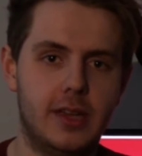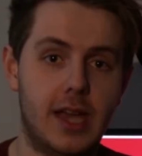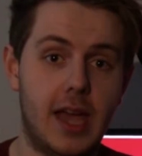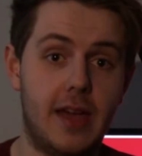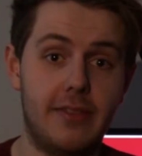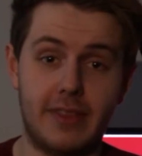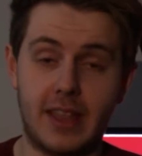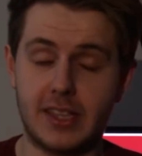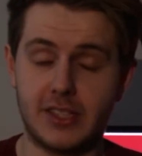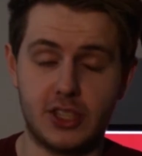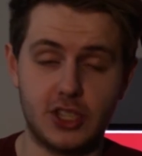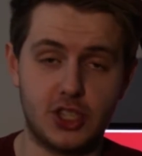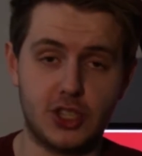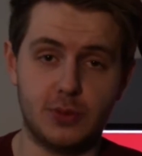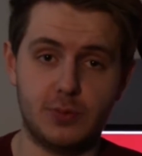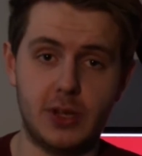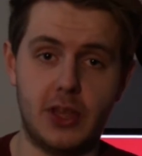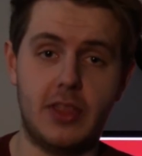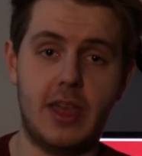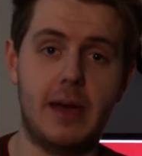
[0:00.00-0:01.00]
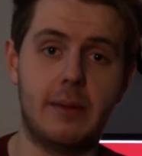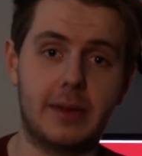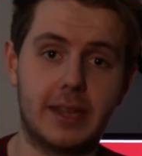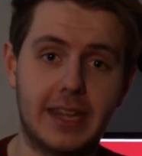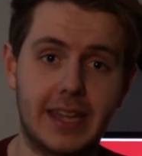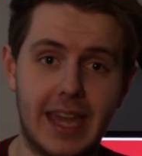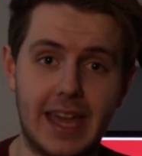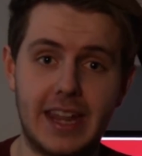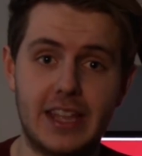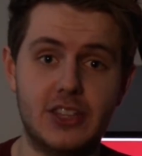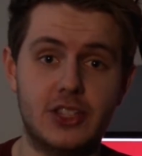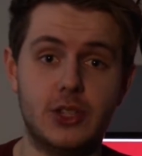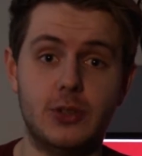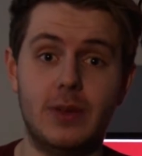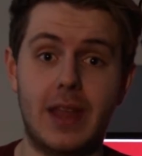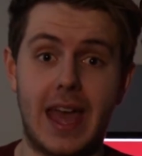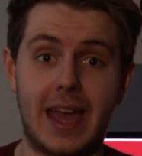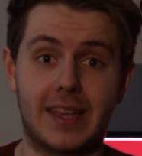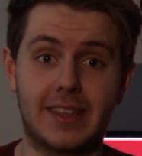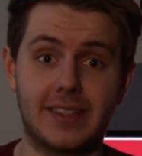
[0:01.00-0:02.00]
and that's the subject that I'm going to get into
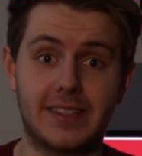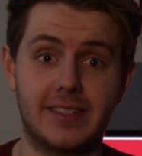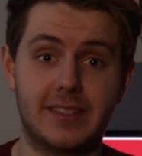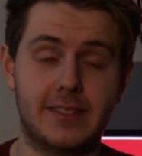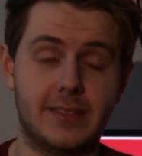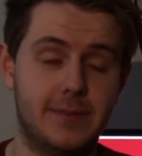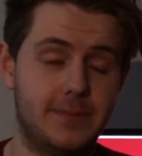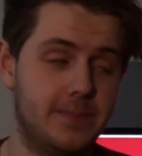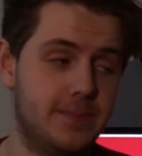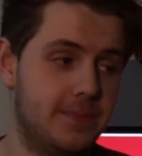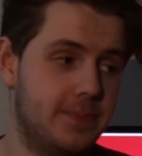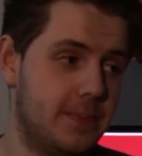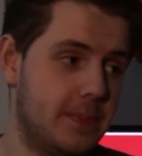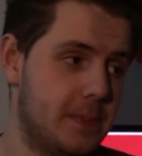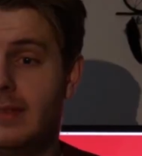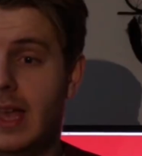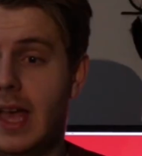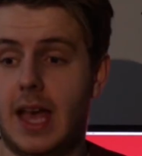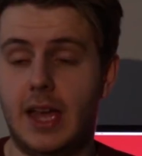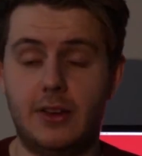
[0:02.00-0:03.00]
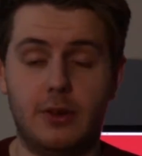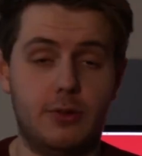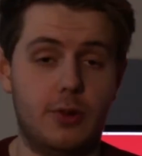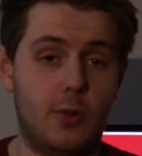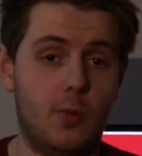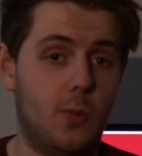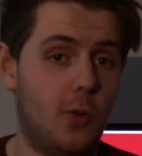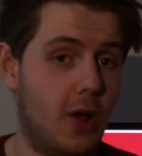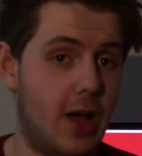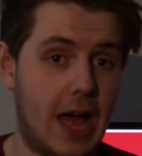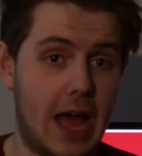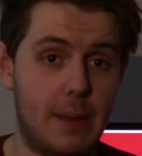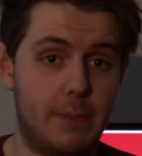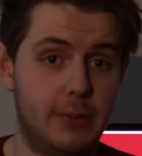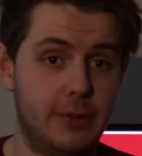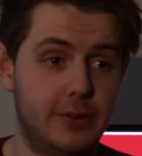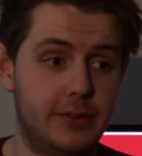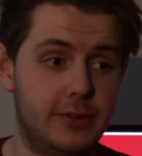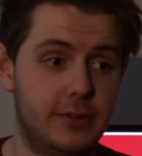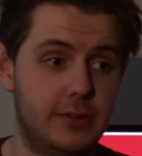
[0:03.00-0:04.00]
next. I don't know what
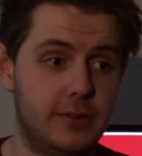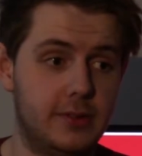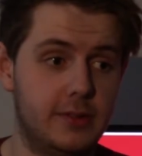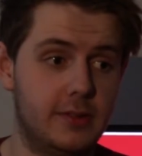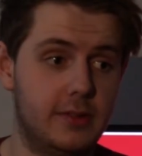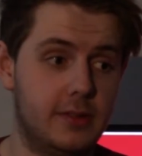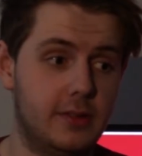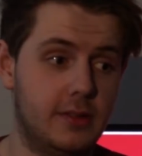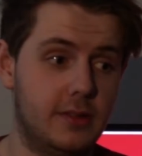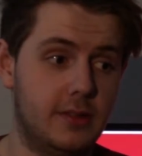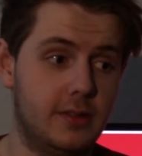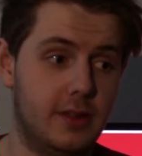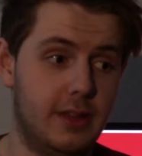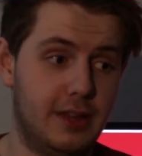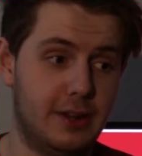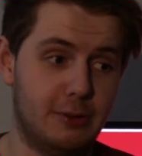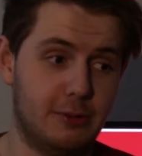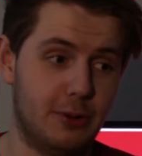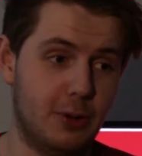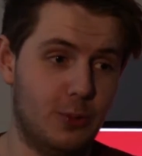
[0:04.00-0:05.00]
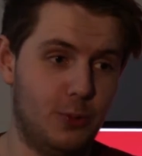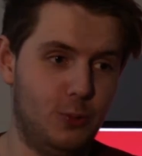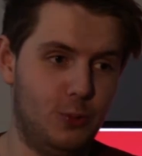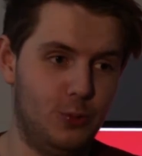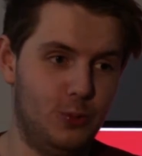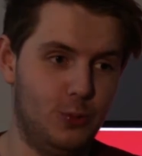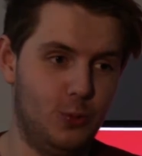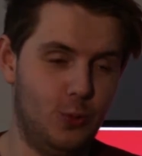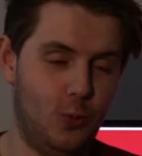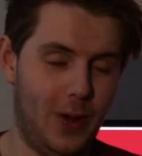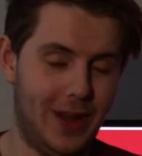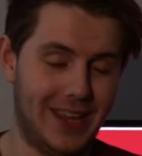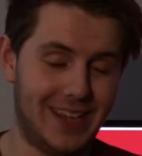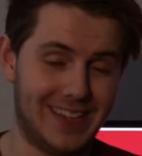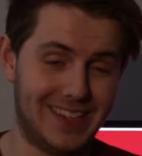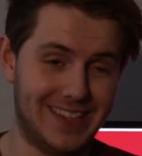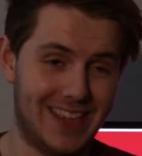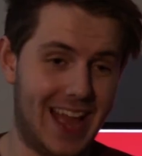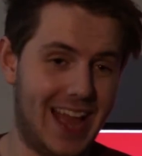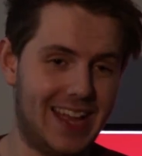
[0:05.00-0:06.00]
happened. I don't know when
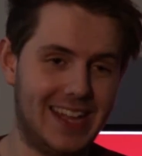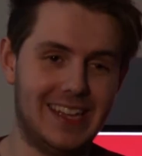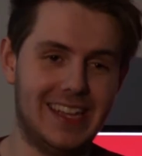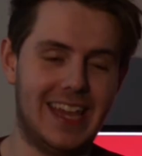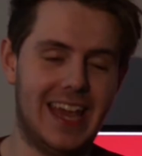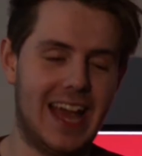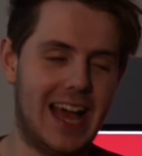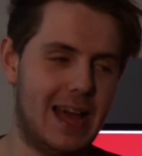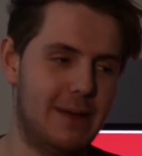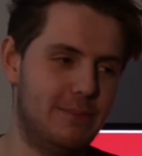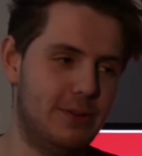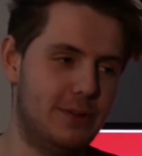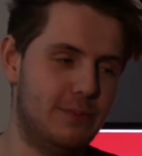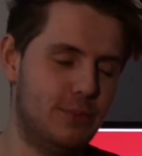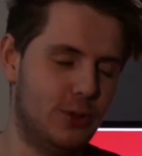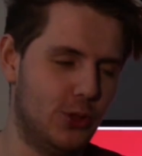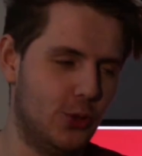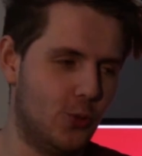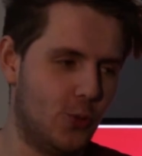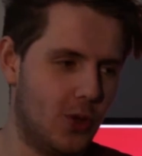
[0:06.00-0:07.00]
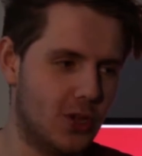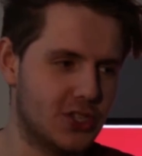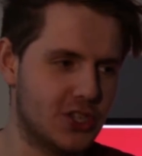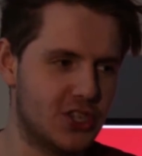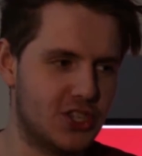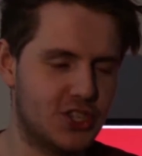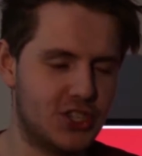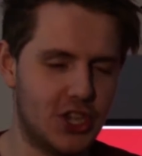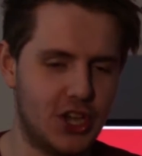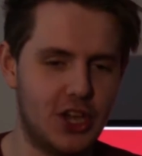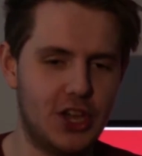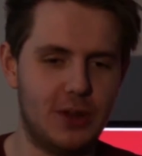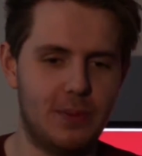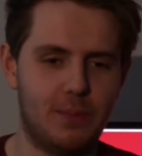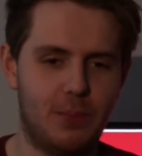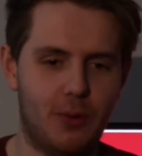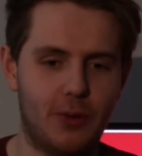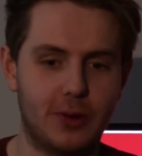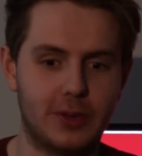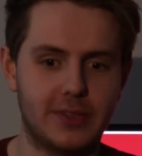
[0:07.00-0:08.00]
exactly it happened, but there was a
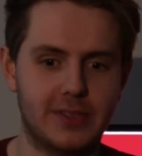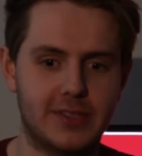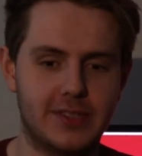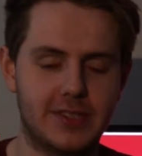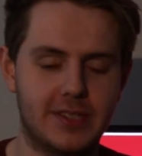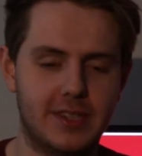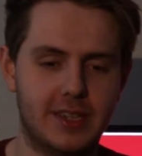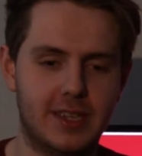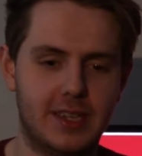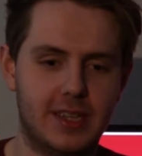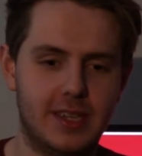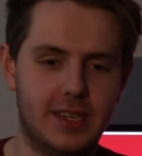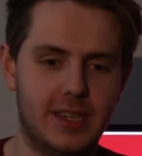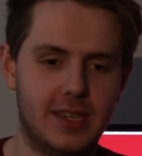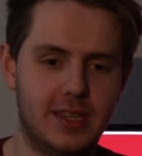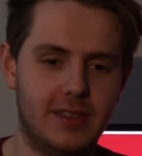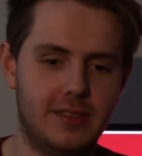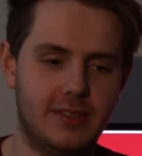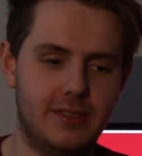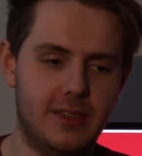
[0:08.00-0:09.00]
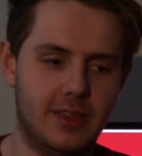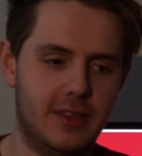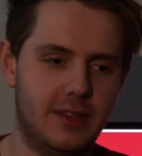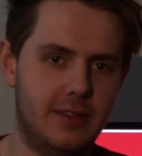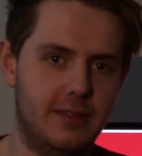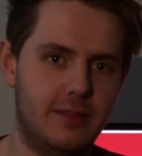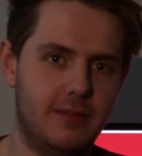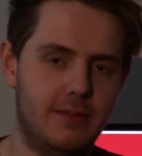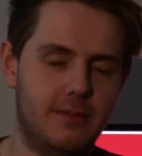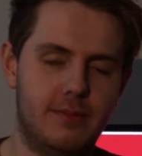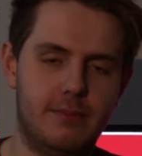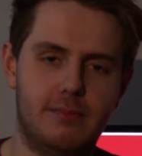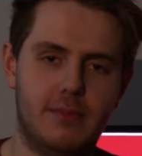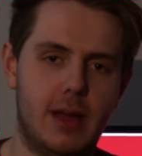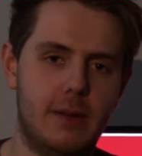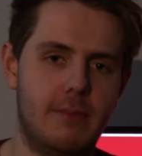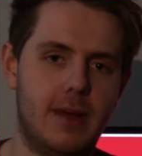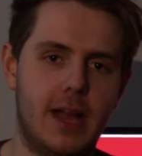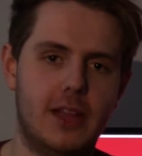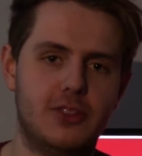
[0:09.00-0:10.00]
certain point that
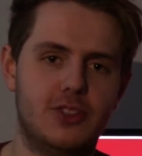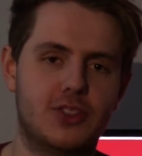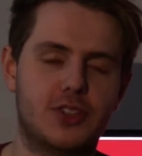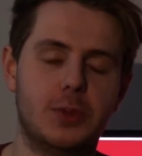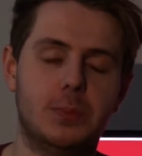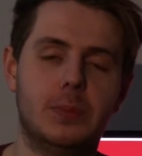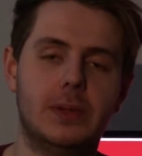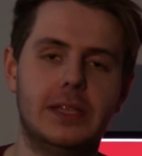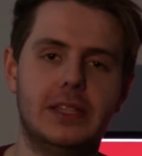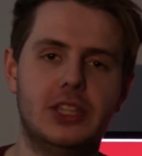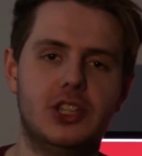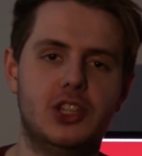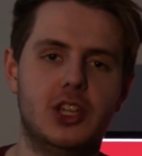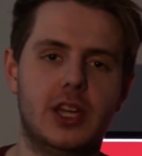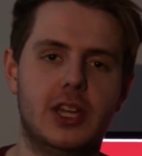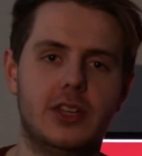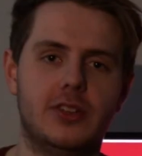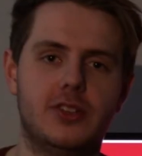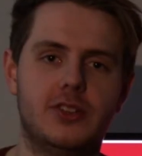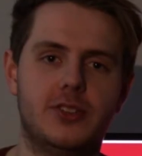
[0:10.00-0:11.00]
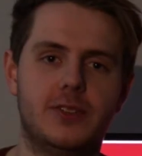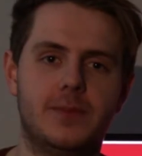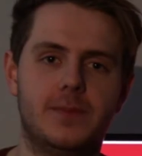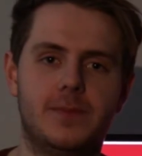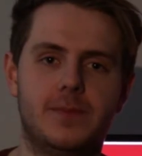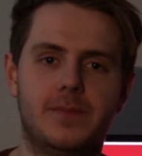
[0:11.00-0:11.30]
my mind just completely changed.